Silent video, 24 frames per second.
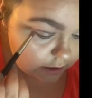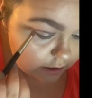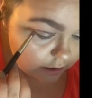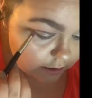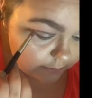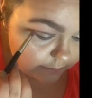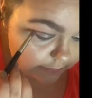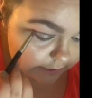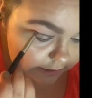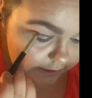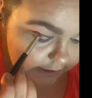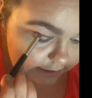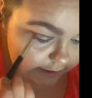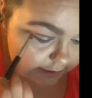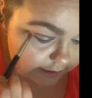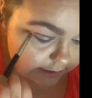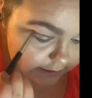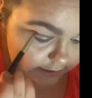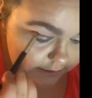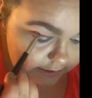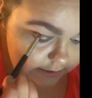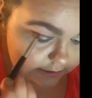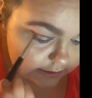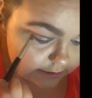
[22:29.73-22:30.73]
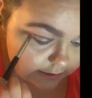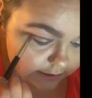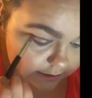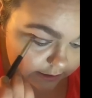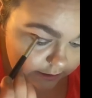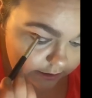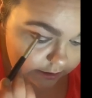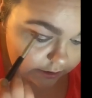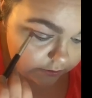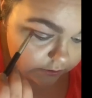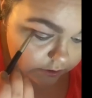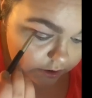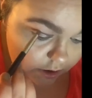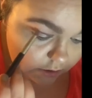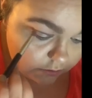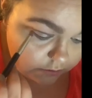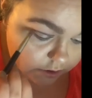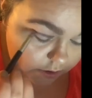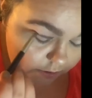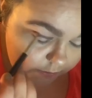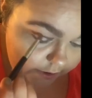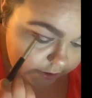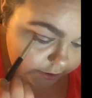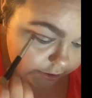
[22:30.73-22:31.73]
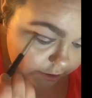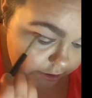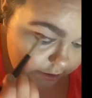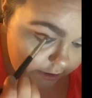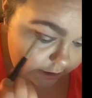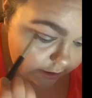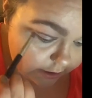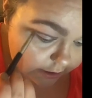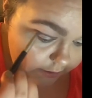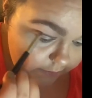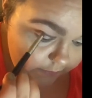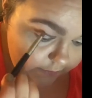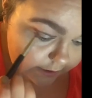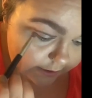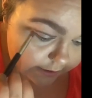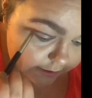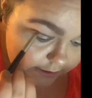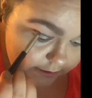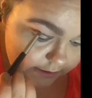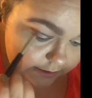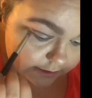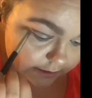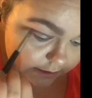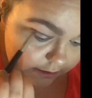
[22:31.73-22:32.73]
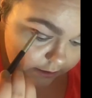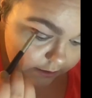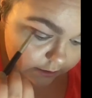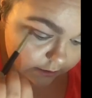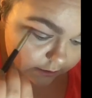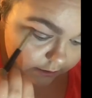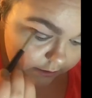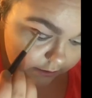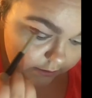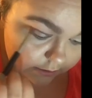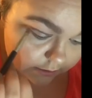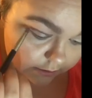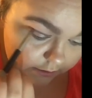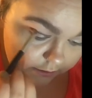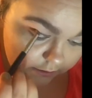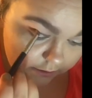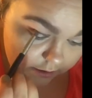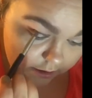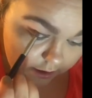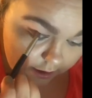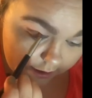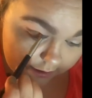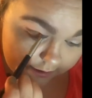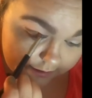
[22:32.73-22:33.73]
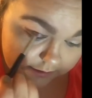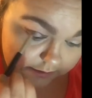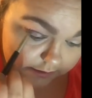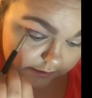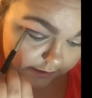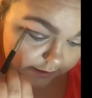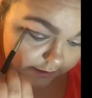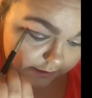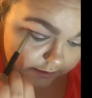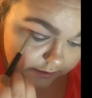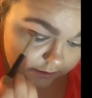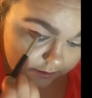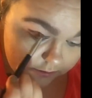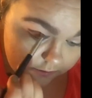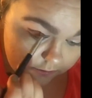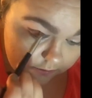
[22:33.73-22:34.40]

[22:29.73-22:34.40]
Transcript: because you don't know what you're dealing with until, honestly, it's too